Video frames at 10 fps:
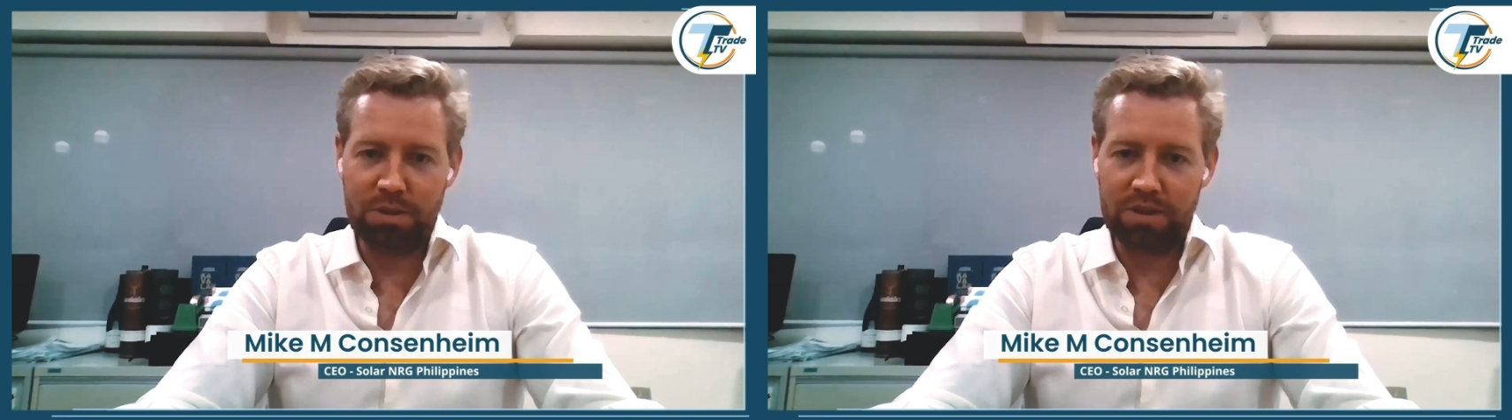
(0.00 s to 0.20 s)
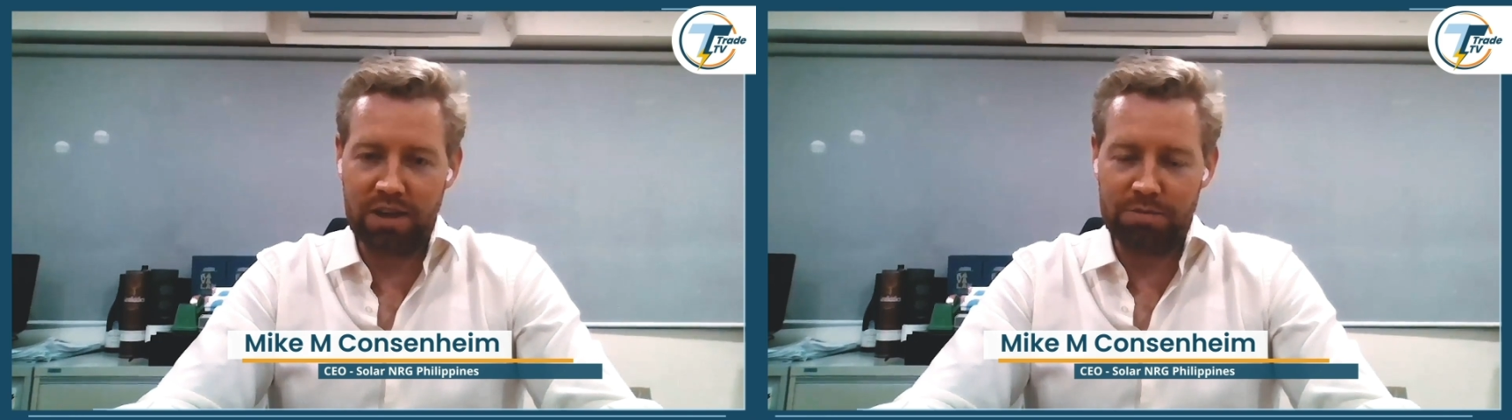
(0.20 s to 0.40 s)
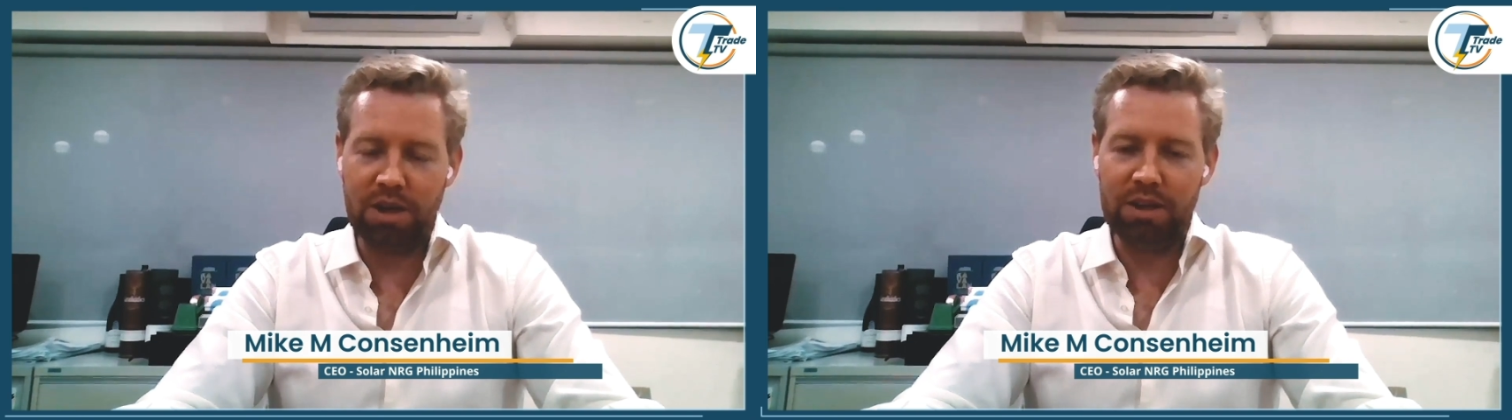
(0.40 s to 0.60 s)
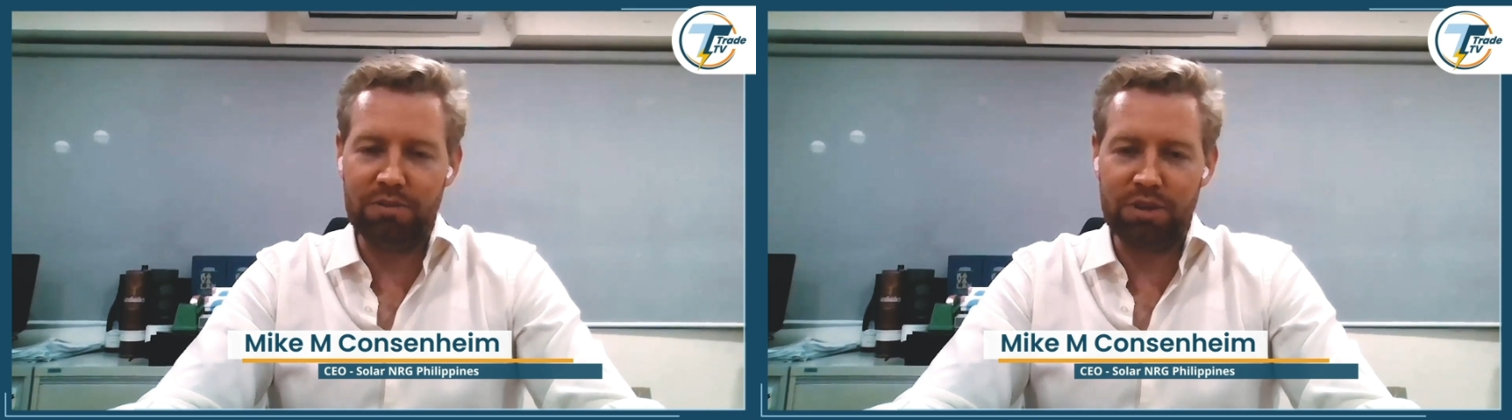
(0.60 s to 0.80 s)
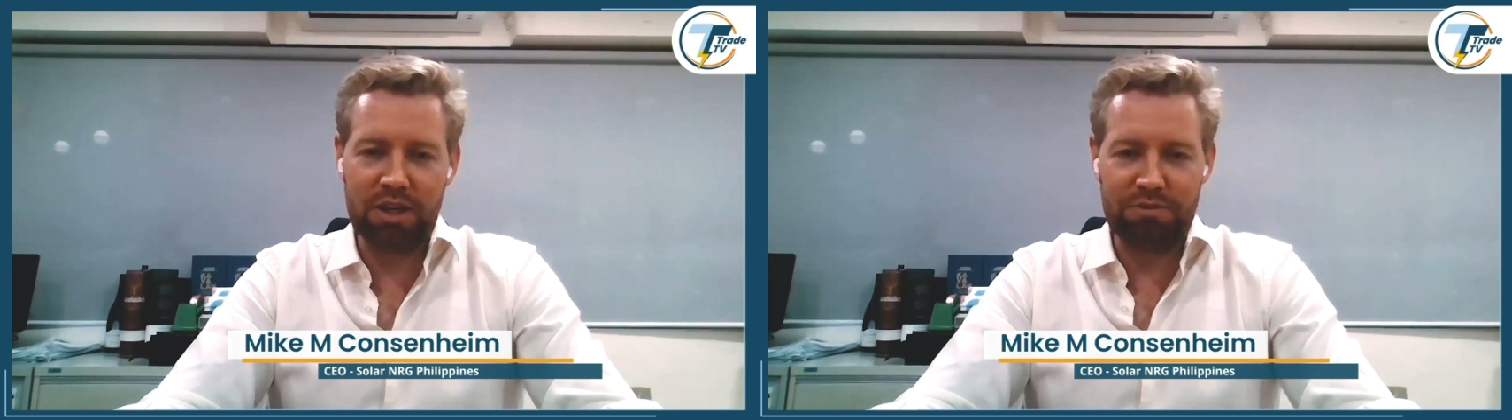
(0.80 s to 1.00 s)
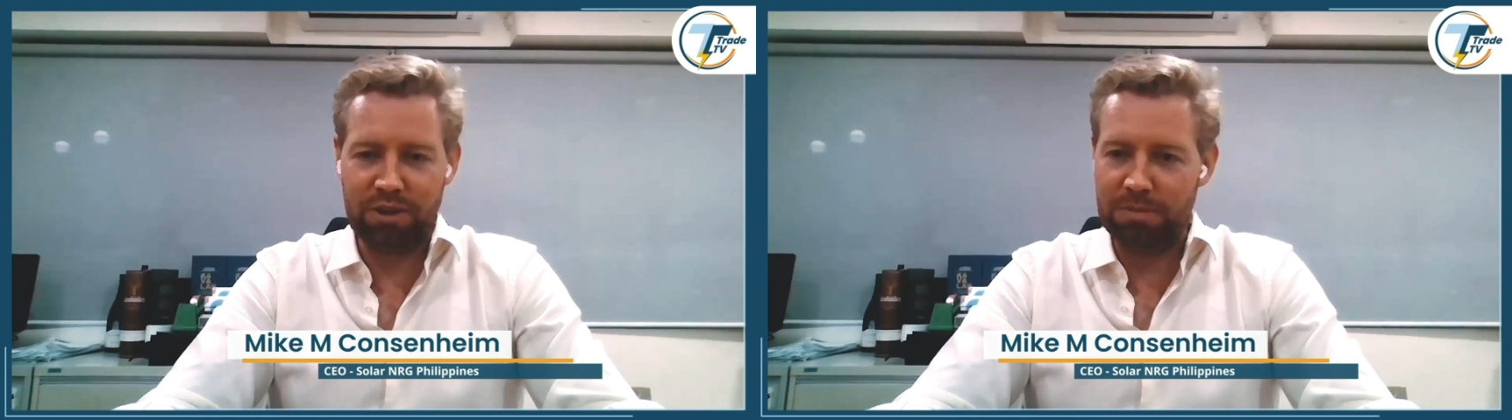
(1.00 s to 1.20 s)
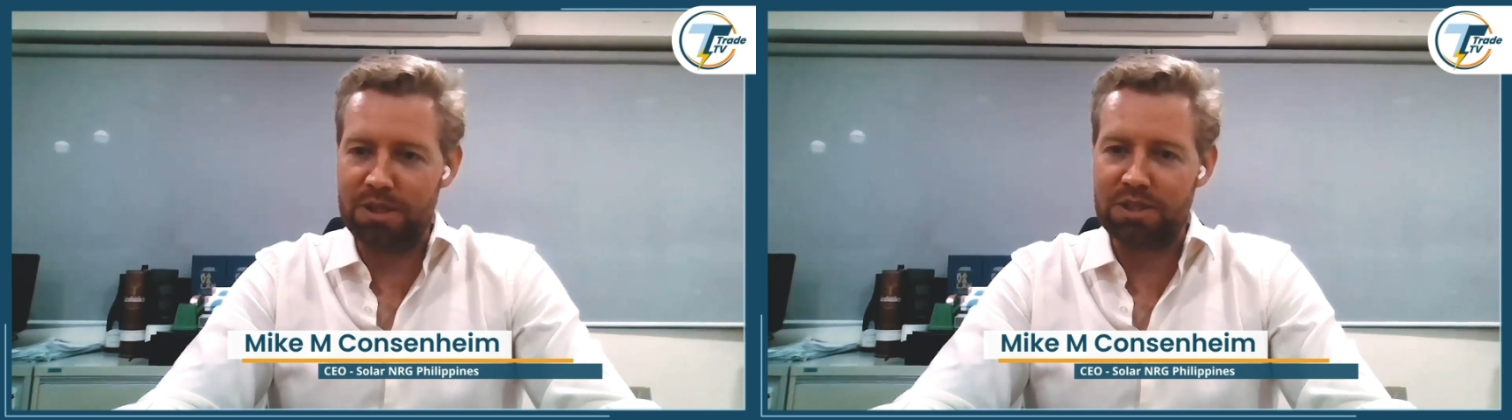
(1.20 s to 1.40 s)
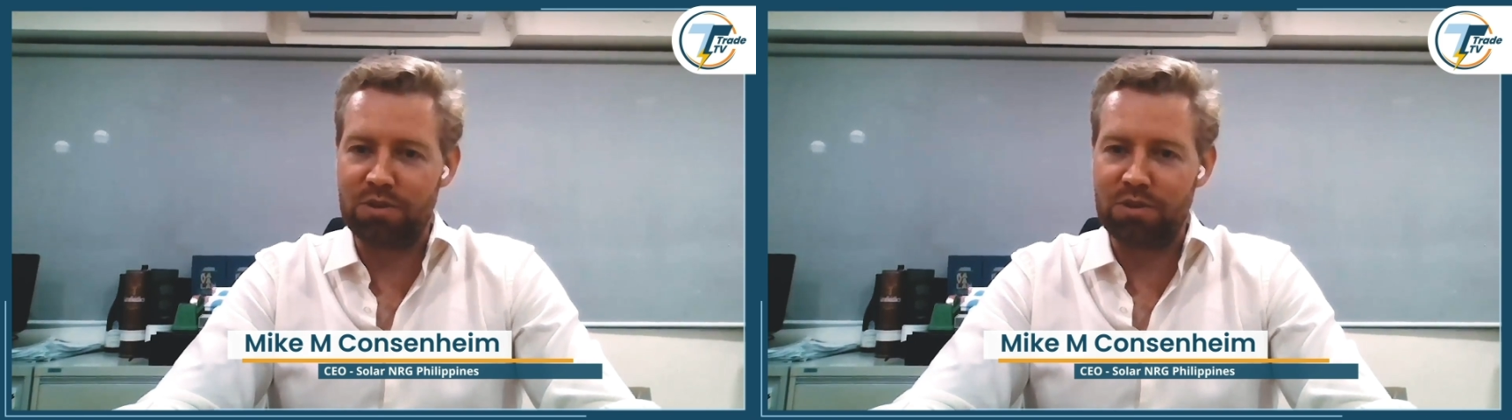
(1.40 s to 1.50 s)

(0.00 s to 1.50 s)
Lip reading: but I've been living in the Philippines